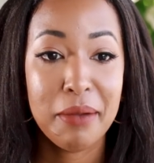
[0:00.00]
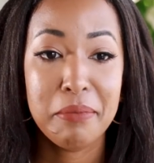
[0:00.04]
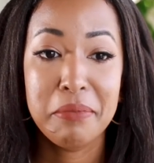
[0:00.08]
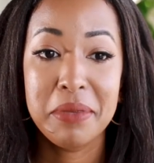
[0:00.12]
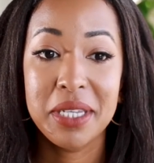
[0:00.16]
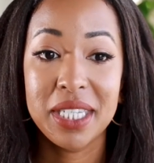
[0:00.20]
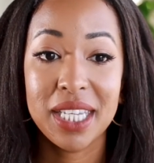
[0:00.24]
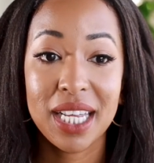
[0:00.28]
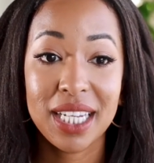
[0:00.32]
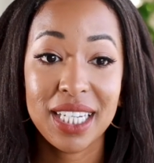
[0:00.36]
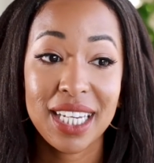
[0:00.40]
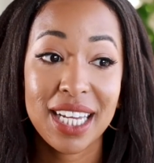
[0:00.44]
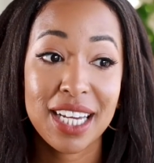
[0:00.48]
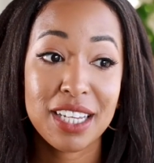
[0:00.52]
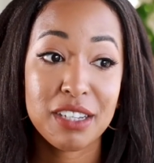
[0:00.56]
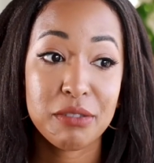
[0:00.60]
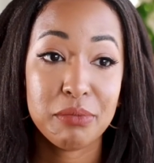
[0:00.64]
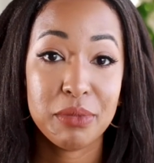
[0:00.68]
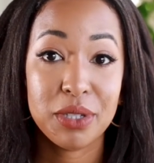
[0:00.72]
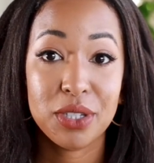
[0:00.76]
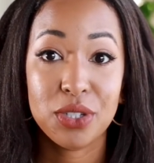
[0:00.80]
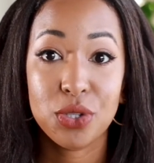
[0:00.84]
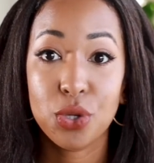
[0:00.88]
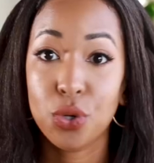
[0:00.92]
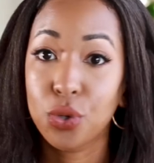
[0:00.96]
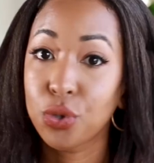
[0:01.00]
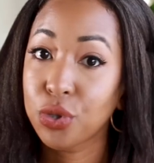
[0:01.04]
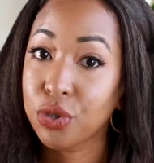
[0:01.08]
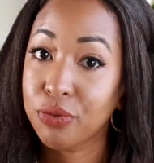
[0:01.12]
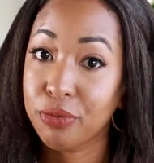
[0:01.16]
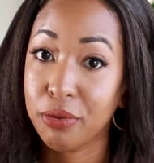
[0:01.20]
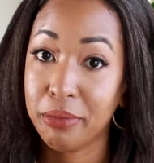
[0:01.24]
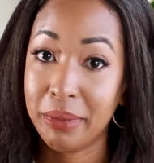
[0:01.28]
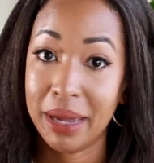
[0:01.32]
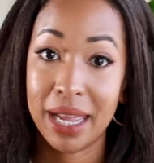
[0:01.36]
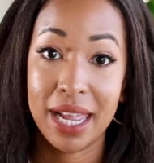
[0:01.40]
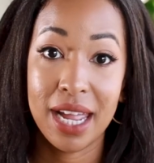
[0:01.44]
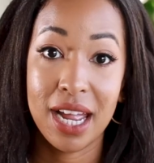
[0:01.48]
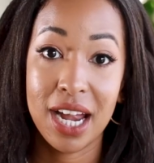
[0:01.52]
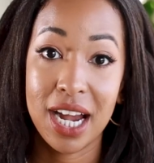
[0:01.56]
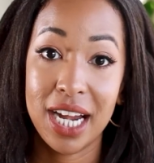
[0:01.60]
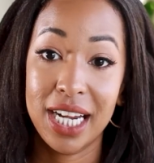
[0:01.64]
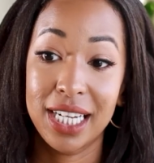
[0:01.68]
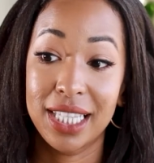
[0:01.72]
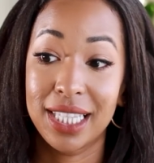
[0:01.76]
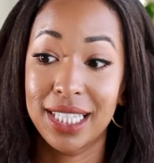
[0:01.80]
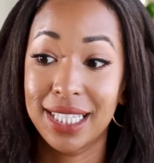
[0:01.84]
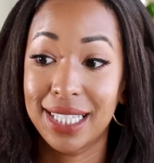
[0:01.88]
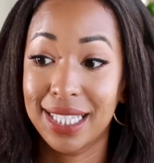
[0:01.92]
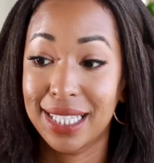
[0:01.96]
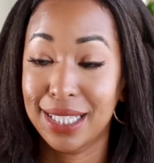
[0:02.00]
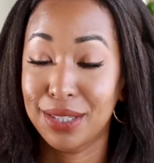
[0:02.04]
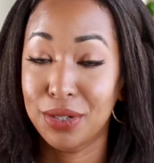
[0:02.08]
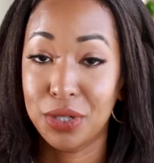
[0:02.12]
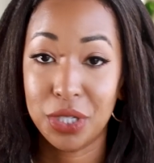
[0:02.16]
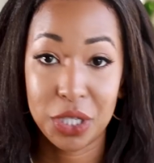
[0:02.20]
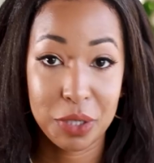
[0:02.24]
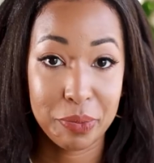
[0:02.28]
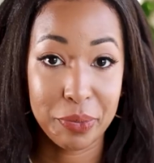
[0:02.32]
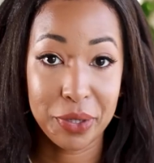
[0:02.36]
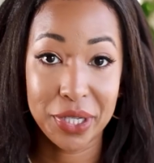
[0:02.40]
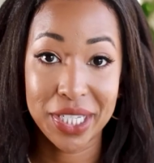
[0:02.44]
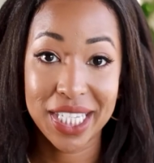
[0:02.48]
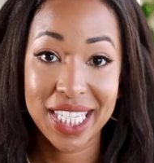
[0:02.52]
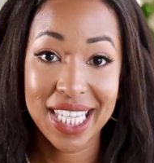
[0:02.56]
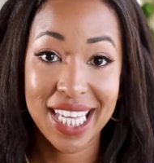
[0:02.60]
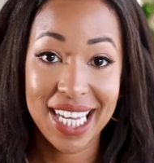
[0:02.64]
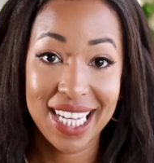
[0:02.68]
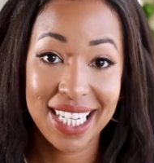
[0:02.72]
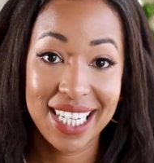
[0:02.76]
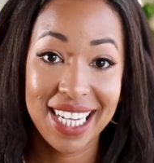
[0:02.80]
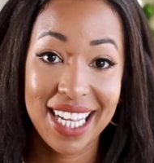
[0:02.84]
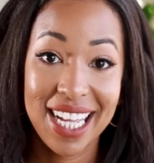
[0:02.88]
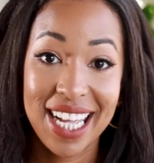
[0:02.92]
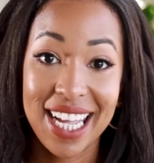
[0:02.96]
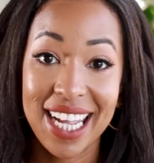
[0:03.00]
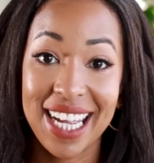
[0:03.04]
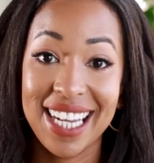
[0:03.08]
Mizani has been so good for my hair. This is not sponsored.